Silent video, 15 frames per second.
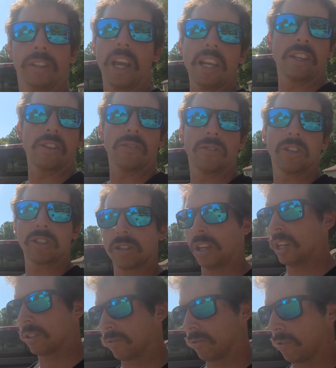thank you. Just
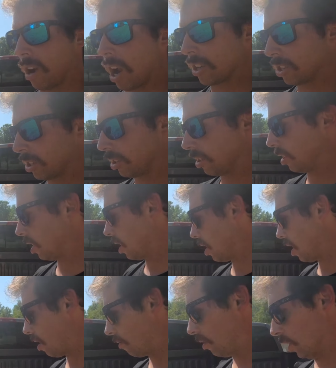thanks for watching. Uh,
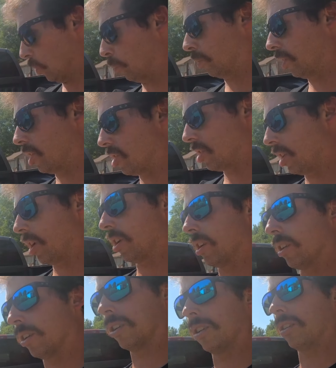I really appreciate it.
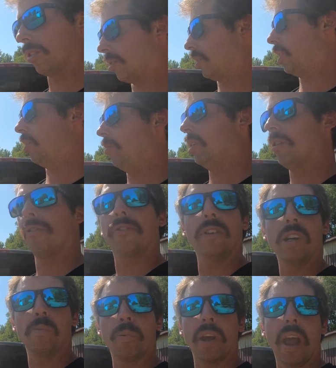Give me your
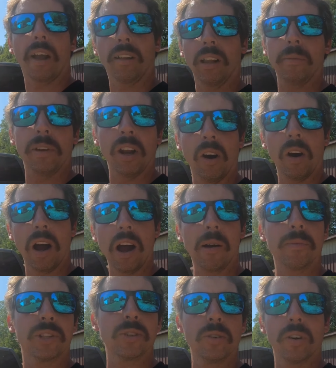feedback. Let me know how
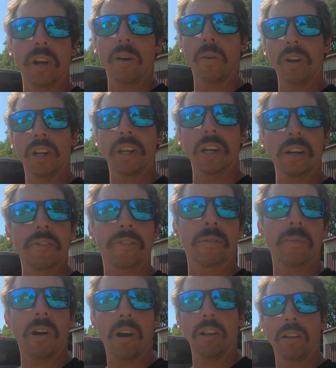I'm doing. I want to hear
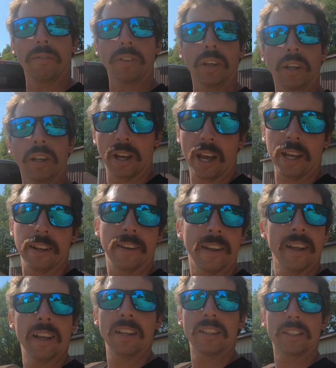from all of you. Hey,
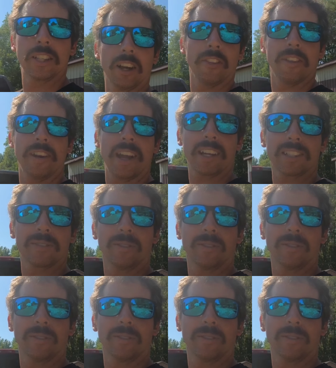till the next